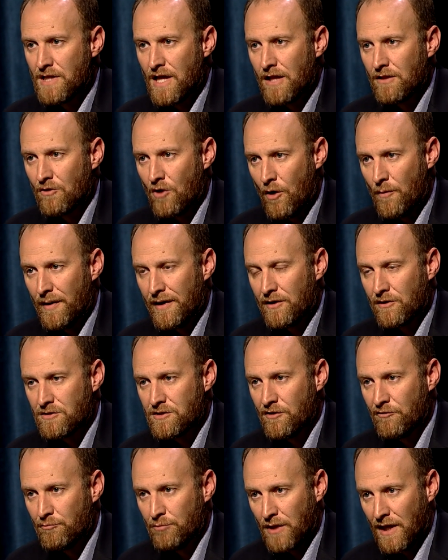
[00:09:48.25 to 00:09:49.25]
that
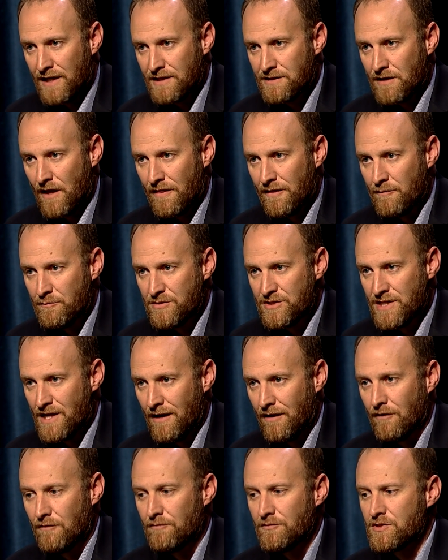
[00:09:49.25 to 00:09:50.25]
lawmakers have placed on
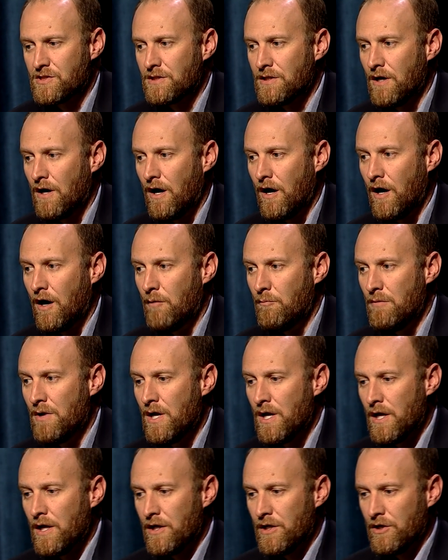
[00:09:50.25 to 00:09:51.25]
themselves,
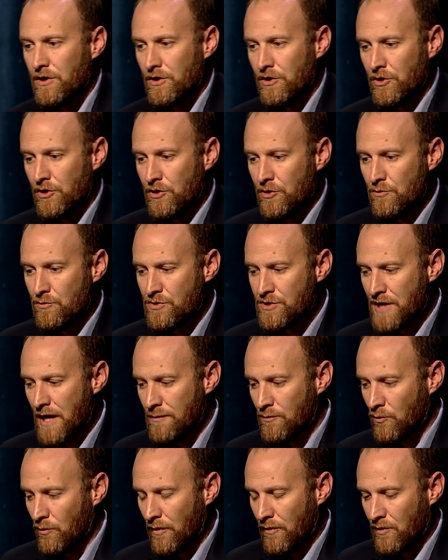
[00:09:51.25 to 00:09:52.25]
you
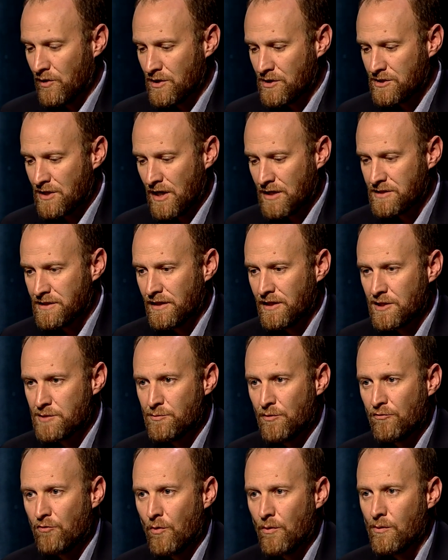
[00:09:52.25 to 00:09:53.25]
said when we were discussing this
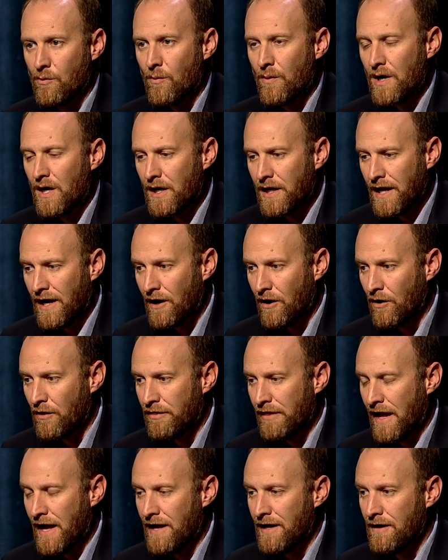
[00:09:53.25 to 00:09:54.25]
before we went on air
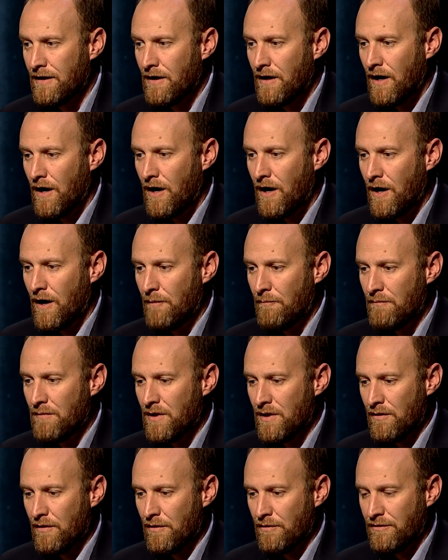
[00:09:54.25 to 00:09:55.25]
that
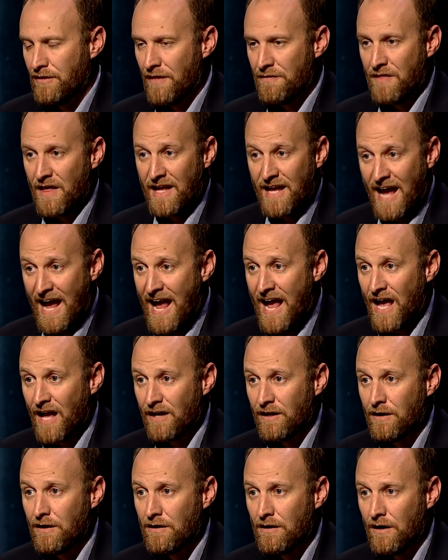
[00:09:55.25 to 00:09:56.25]
they
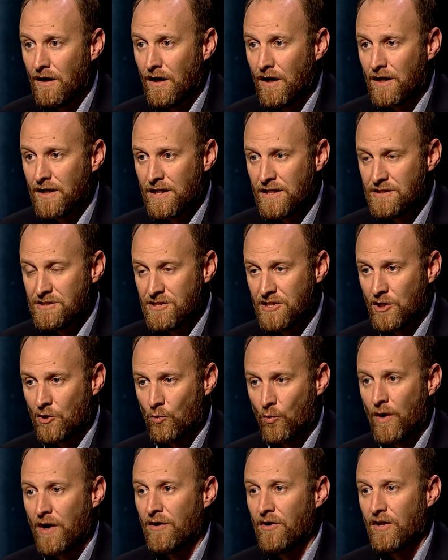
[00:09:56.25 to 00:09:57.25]
can consider
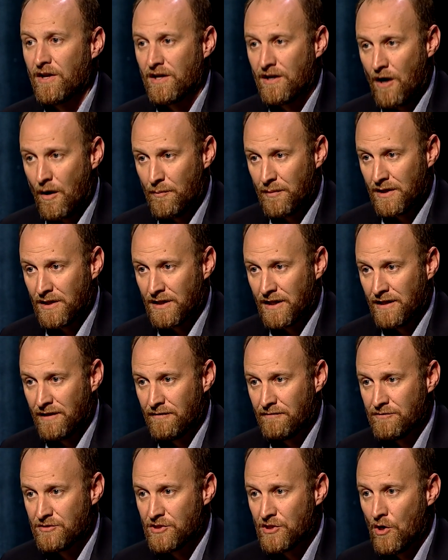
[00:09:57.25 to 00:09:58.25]
where an incumbent
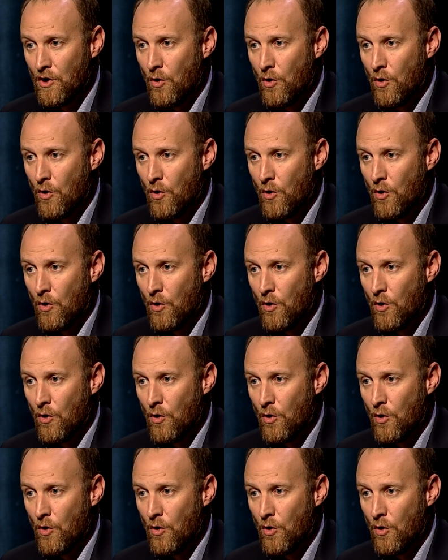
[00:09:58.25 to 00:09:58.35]
lives